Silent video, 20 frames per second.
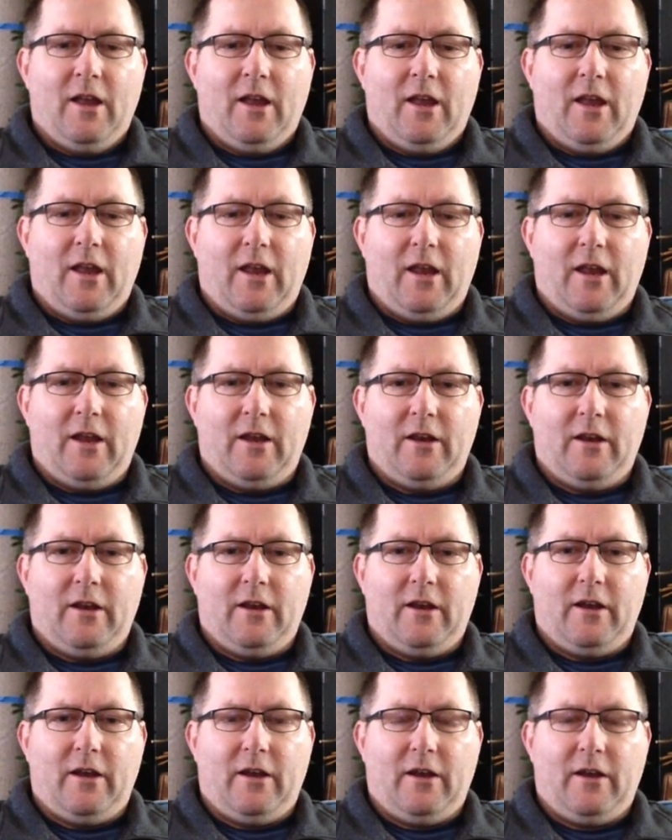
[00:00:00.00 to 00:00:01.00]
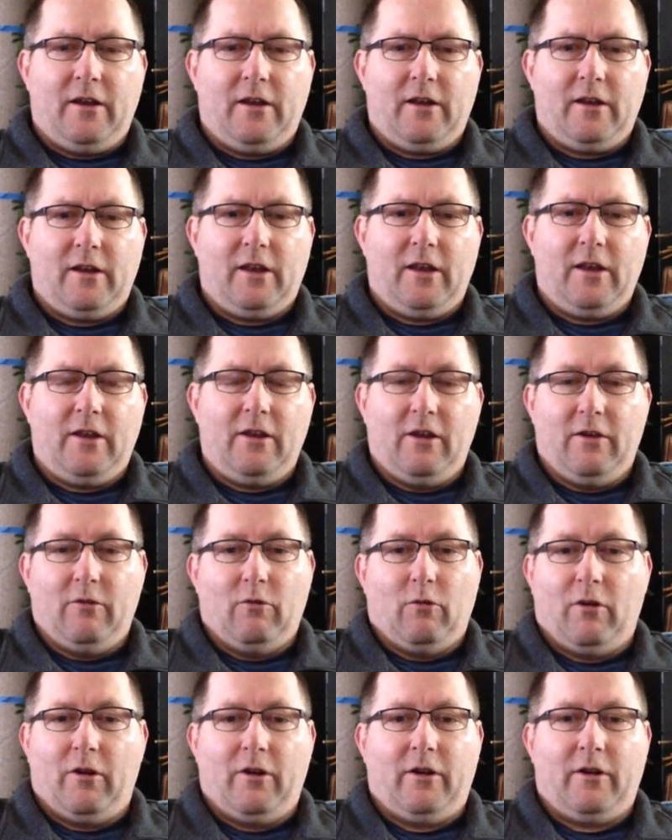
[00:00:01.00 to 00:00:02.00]
and he couldn't
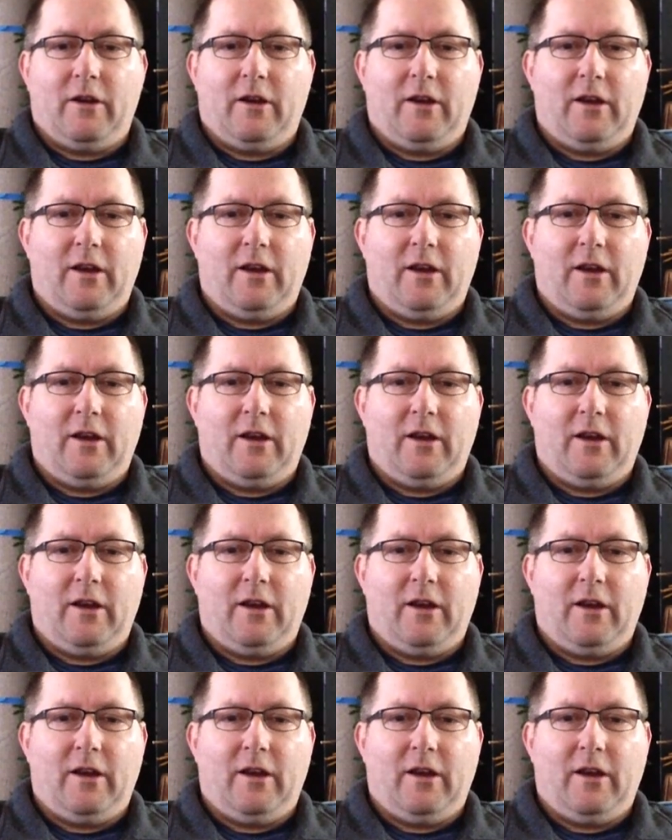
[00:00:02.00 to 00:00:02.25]
work.